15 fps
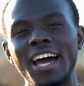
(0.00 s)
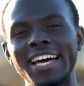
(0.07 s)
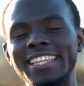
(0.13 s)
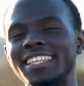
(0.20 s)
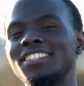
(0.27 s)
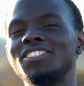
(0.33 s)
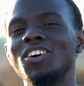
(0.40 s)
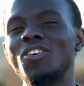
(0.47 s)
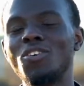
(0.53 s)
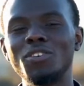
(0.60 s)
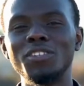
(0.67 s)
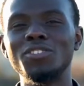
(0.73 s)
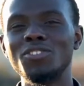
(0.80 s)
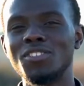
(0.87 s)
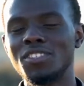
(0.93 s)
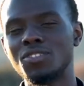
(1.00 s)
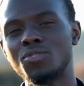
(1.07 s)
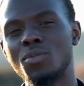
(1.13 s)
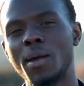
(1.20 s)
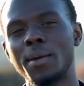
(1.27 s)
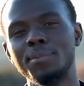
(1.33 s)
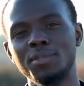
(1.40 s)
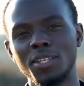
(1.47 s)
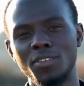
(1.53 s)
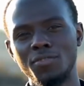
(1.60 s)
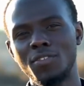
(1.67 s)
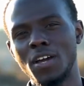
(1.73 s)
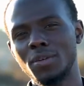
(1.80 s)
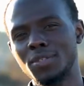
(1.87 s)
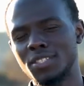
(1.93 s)
at least according to the scribes and
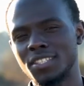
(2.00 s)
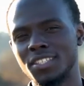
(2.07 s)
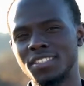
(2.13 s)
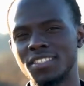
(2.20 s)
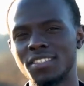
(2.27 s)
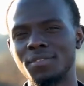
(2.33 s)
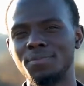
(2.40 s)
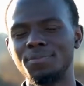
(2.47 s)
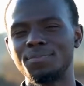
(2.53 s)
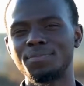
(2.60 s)
Pharisees.